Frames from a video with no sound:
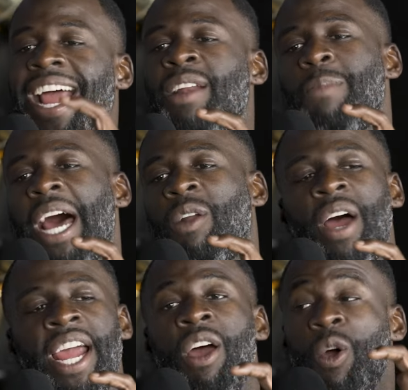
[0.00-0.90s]
And by the
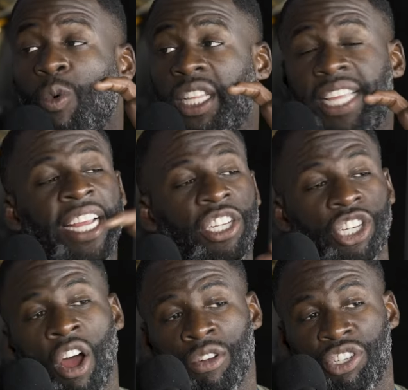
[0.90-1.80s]
way, what they
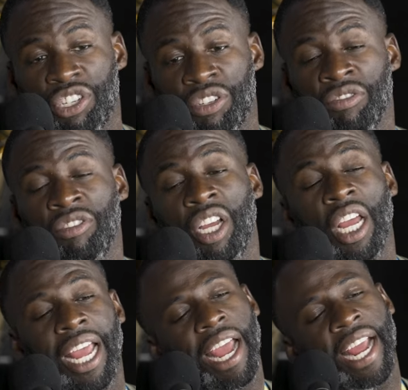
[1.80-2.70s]
showed you
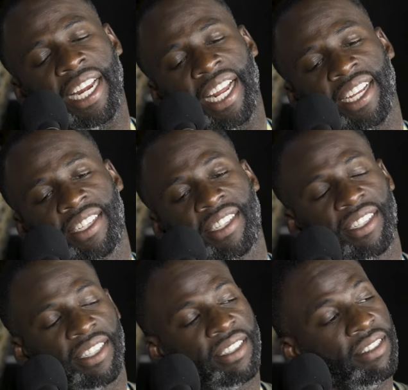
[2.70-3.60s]
in
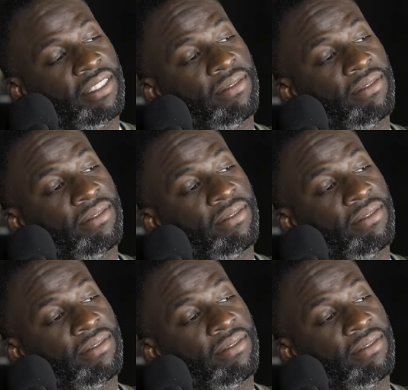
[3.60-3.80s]
this